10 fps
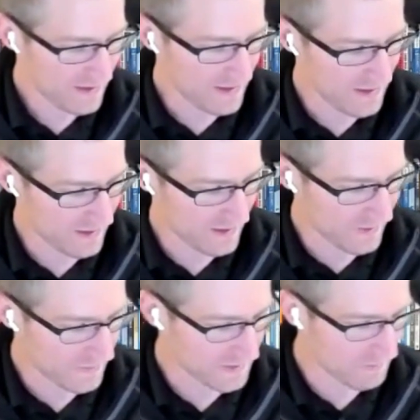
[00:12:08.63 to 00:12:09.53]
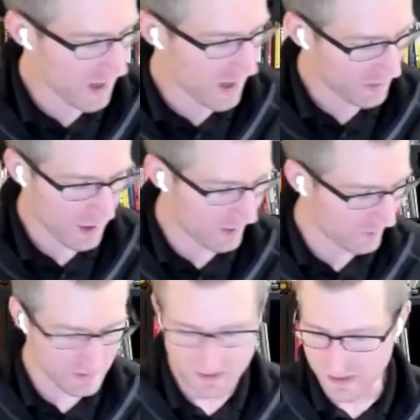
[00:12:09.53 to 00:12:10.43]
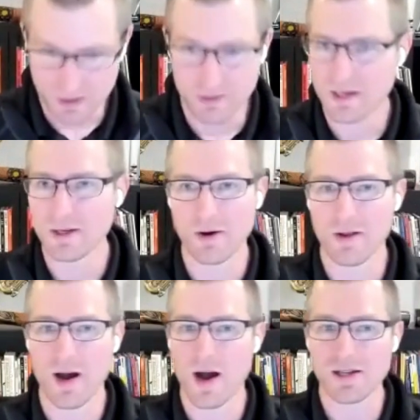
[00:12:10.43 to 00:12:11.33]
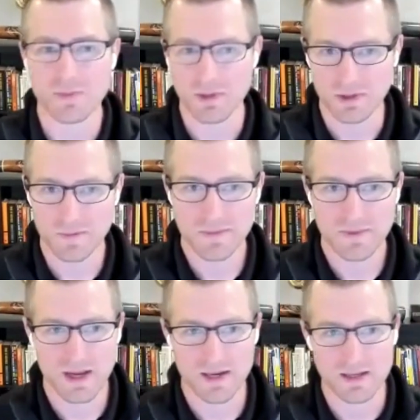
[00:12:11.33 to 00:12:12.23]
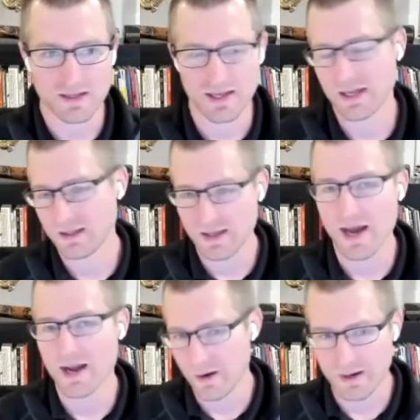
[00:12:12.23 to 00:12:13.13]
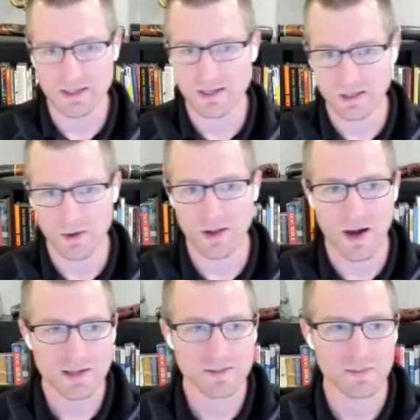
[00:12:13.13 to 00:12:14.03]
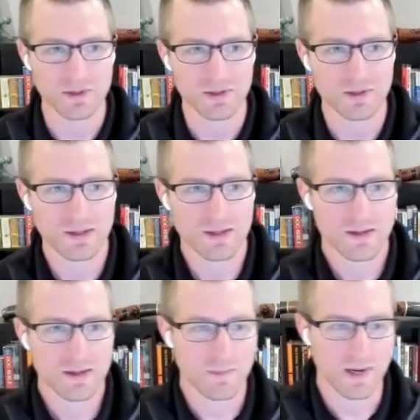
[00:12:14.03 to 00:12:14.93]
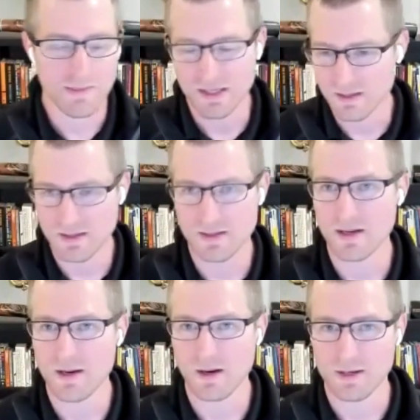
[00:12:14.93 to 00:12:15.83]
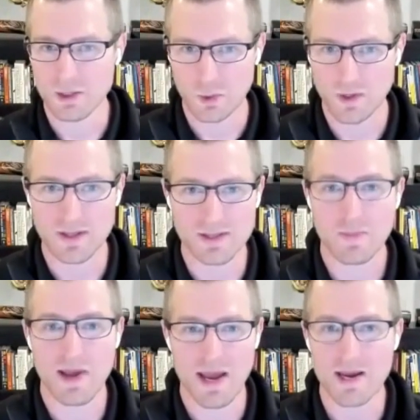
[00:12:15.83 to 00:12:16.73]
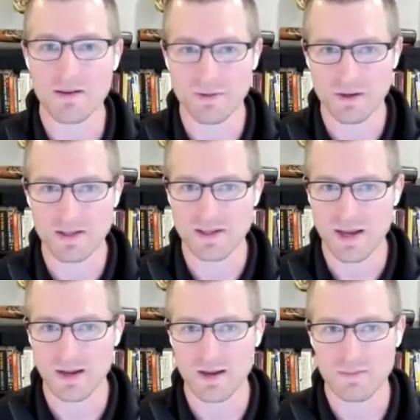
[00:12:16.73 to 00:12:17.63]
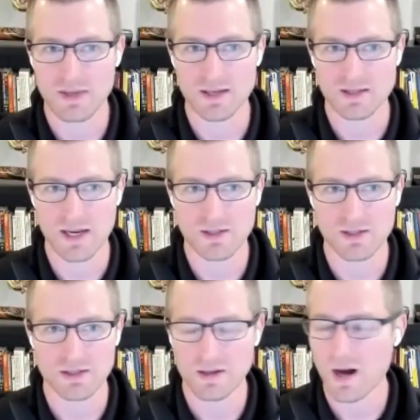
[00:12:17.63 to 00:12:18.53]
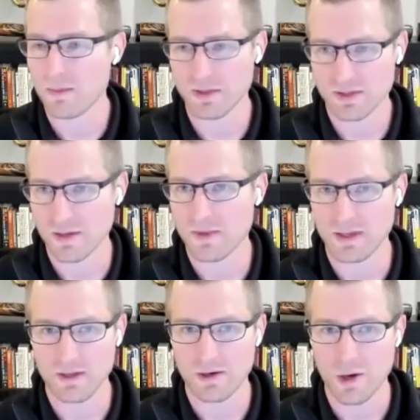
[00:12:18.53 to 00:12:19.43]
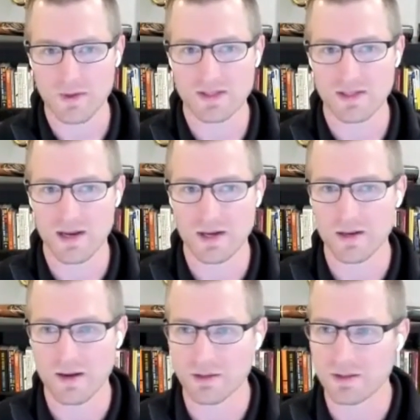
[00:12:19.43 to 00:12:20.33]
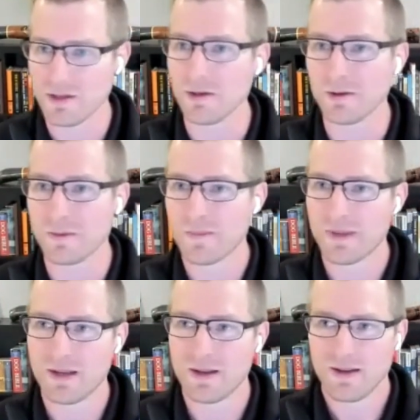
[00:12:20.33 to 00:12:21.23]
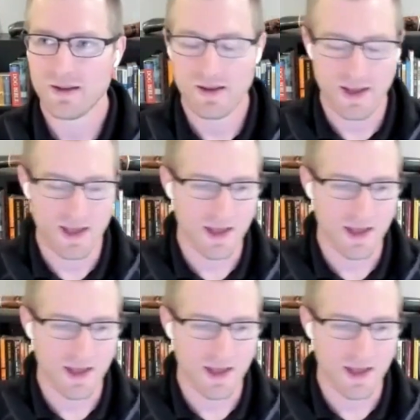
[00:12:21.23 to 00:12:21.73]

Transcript: he um, his mom called him and was like, You need to go to the hospital. And he's like, Yeah, I know I need to go to the hospital but I'm going to just sit here and enjoy this pain for a second because I just accomplished something that no one said I could ever do. Yeah.